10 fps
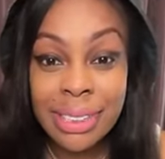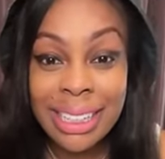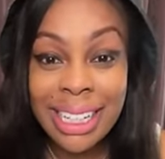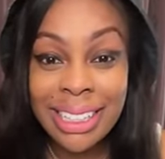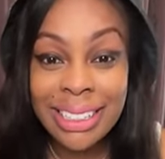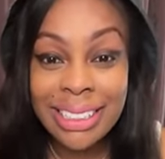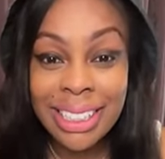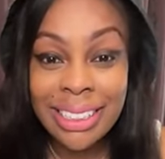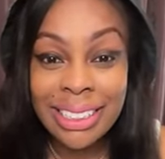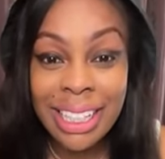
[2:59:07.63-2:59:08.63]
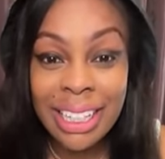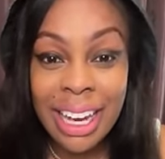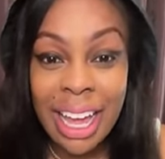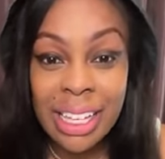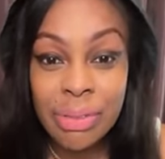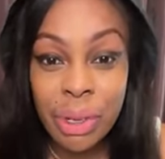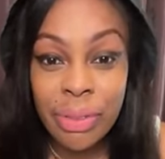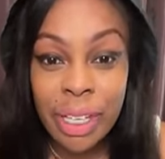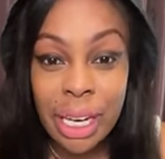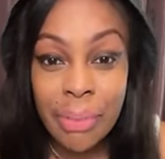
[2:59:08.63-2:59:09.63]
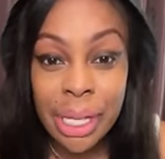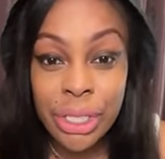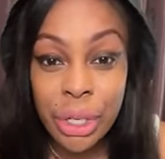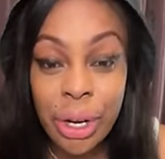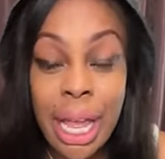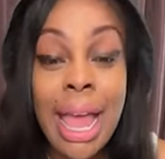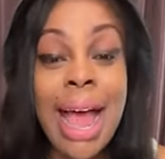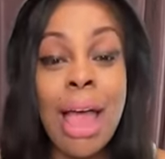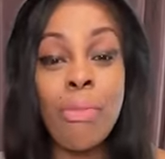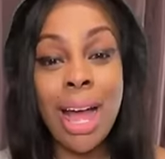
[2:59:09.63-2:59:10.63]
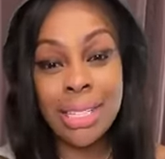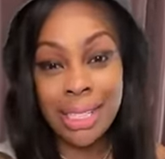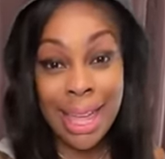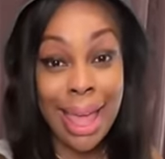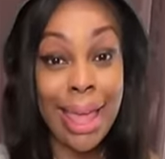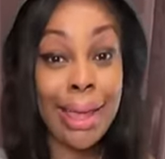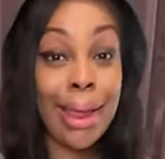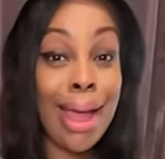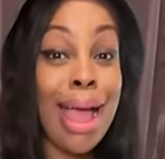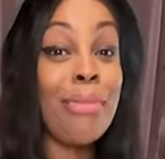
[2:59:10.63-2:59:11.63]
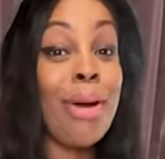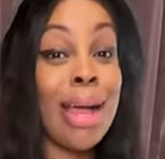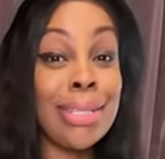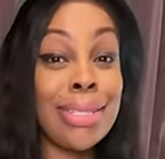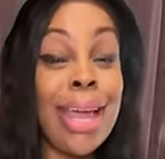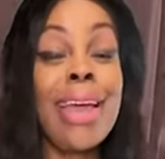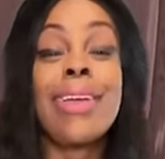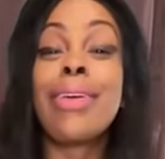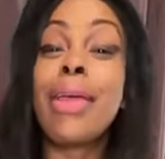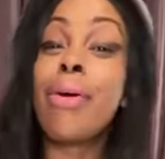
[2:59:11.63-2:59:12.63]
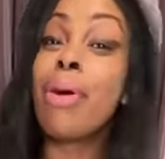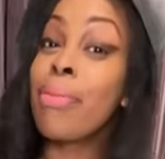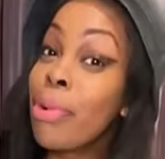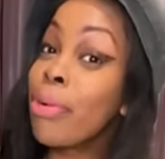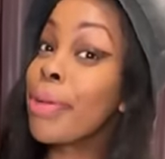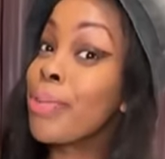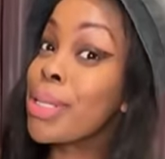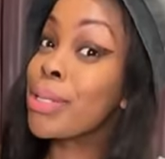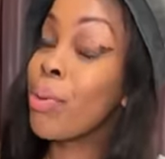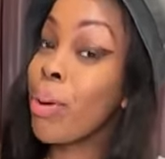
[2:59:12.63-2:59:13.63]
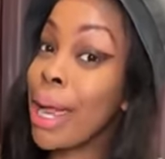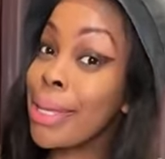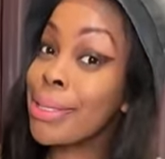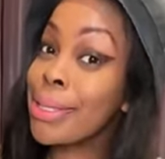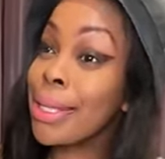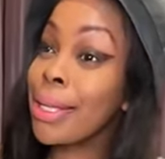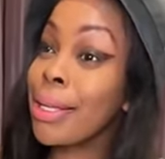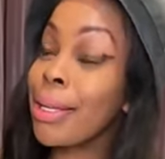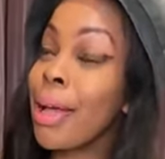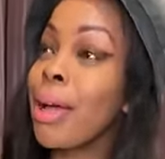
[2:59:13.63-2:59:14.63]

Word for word: Niecy, you said last movie, The Manchurian. I watched that. I watched that. You know what movie was crazy?